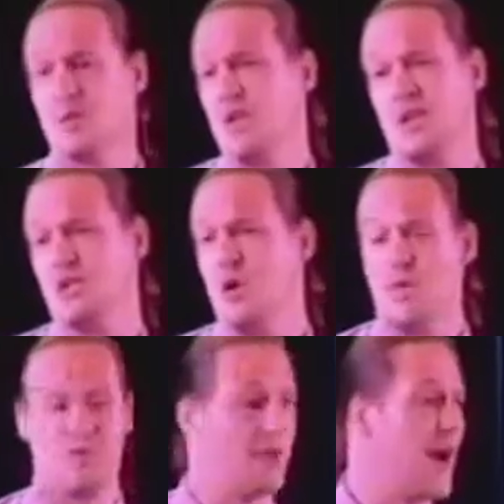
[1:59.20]
It was really
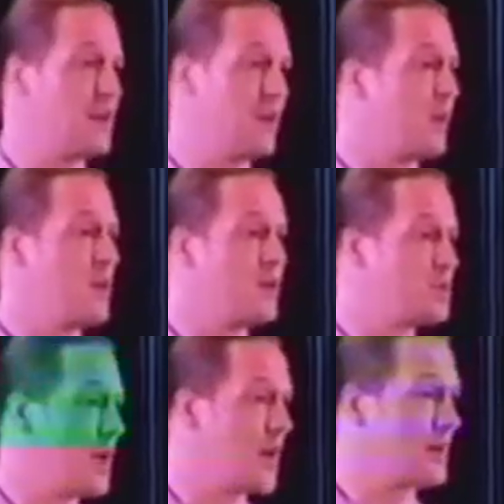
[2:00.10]
doff. Now I don't know what he
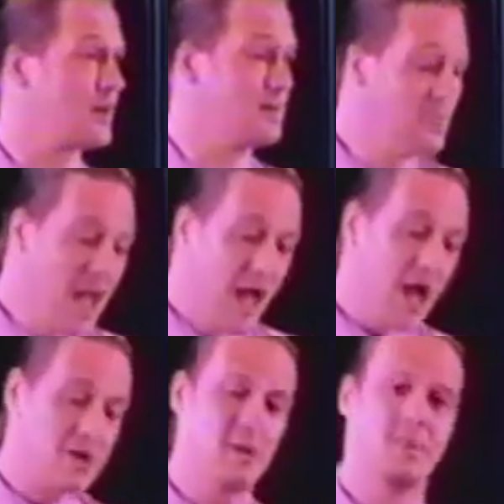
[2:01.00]
looks like.
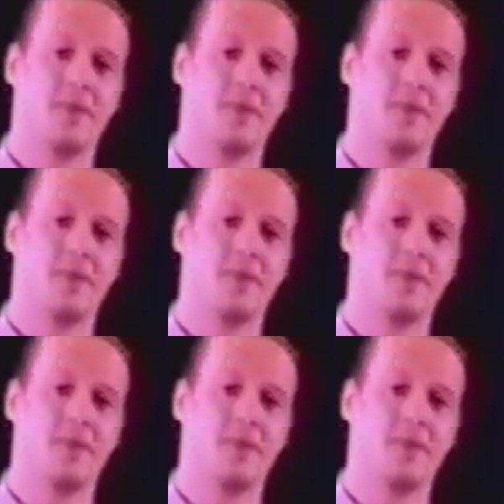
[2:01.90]
Okay.